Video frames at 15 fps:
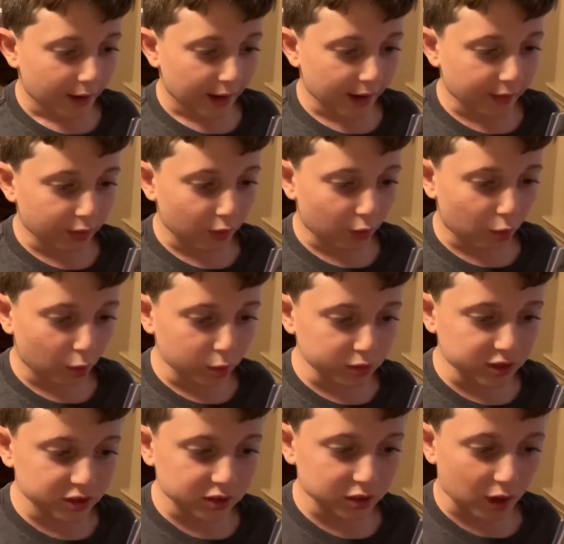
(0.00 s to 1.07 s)
and the
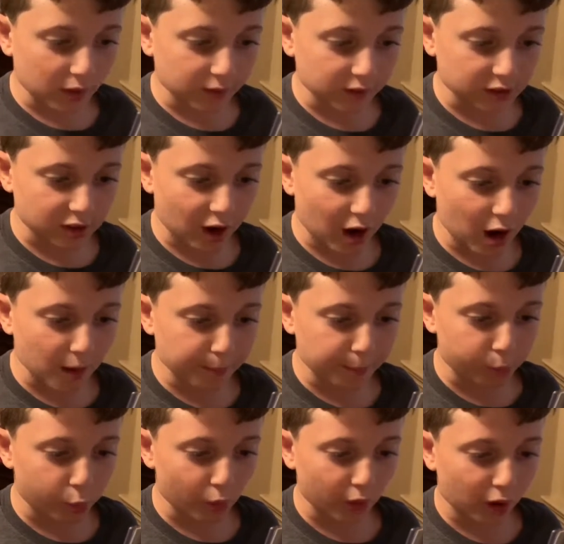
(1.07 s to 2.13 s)
host of a top
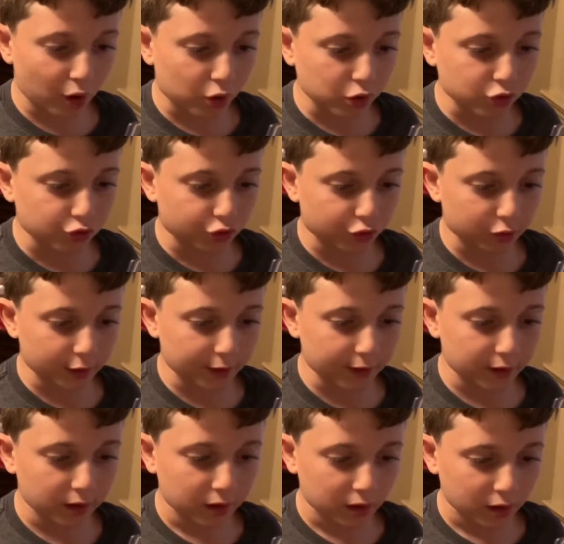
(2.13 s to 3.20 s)

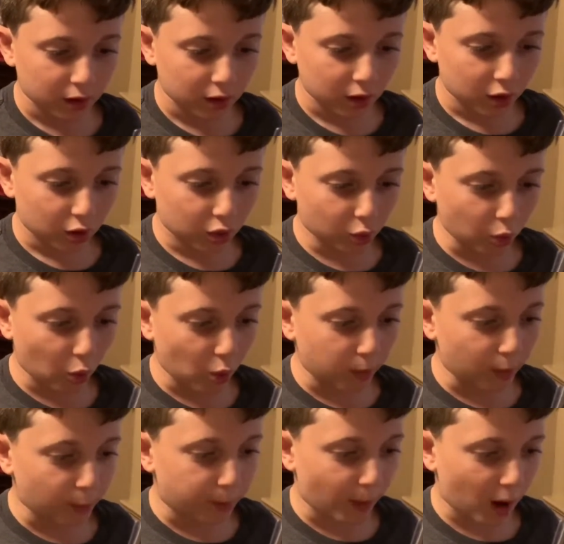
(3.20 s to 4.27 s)
100
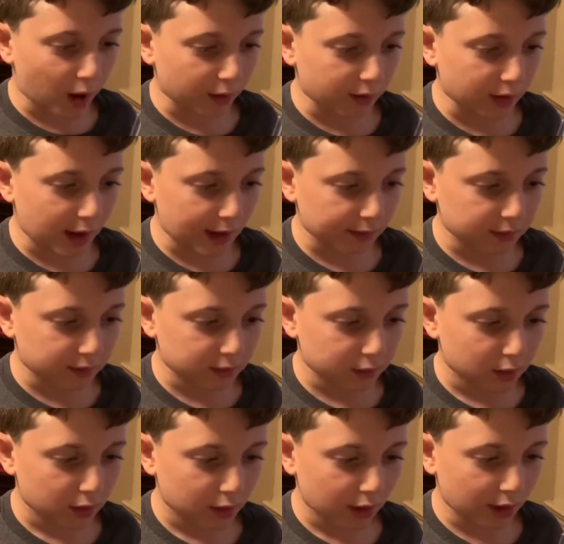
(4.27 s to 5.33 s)
global podcast,
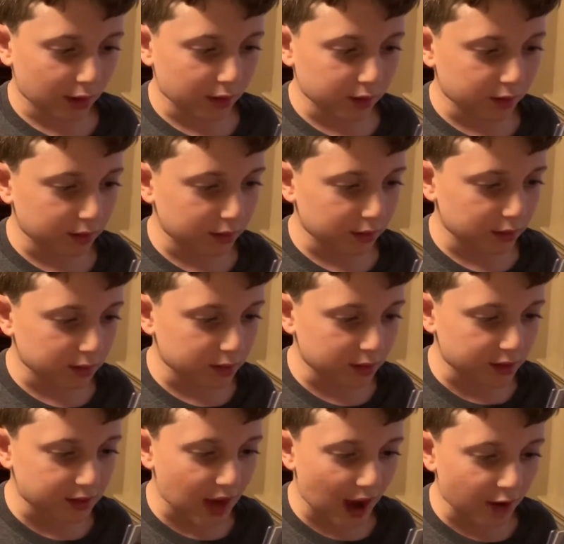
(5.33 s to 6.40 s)
the
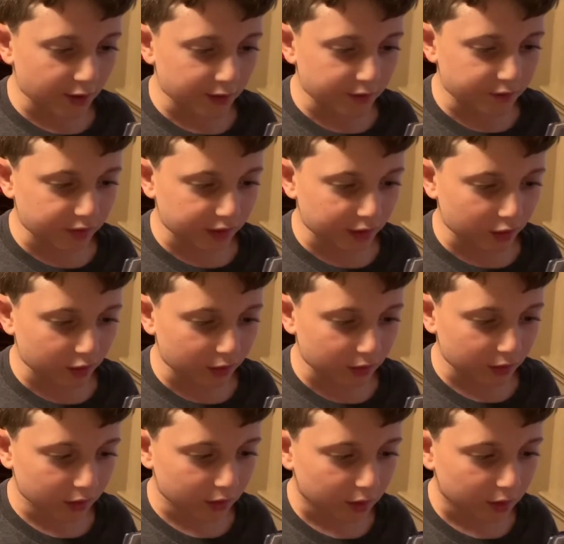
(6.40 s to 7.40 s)
Gary V.